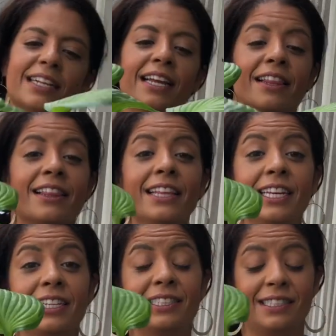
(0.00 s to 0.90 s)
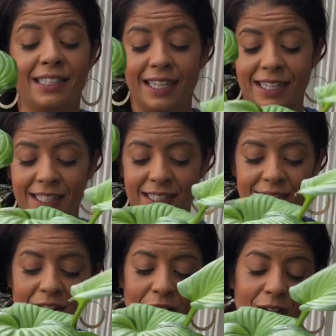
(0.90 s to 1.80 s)
Now this is
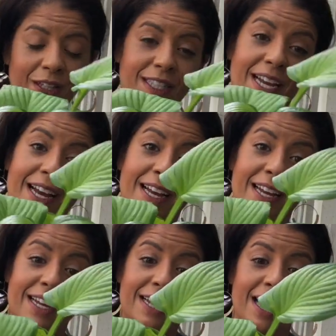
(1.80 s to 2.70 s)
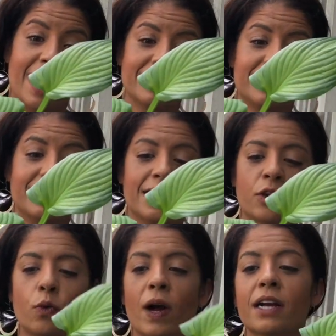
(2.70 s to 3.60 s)
called a
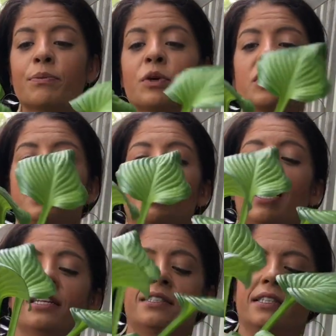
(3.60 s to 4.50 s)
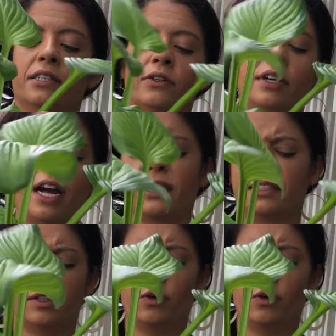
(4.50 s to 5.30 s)
Guacamole Hosta, or Hosta